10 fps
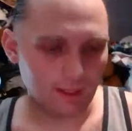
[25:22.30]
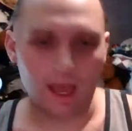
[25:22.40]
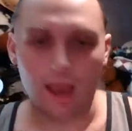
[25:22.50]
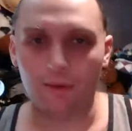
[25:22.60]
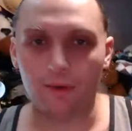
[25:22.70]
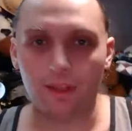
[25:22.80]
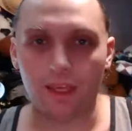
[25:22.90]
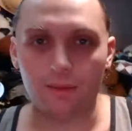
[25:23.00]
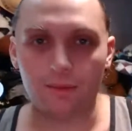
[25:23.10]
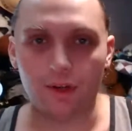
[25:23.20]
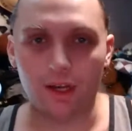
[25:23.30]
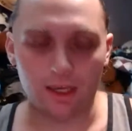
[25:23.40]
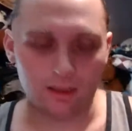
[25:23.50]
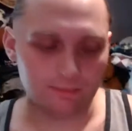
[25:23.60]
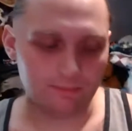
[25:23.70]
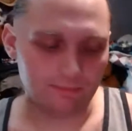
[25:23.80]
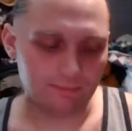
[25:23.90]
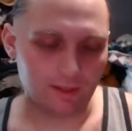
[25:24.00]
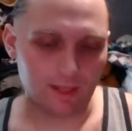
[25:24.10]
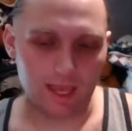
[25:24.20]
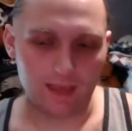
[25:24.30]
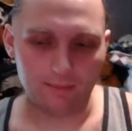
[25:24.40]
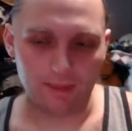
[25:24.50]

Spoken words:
I really am trying on that.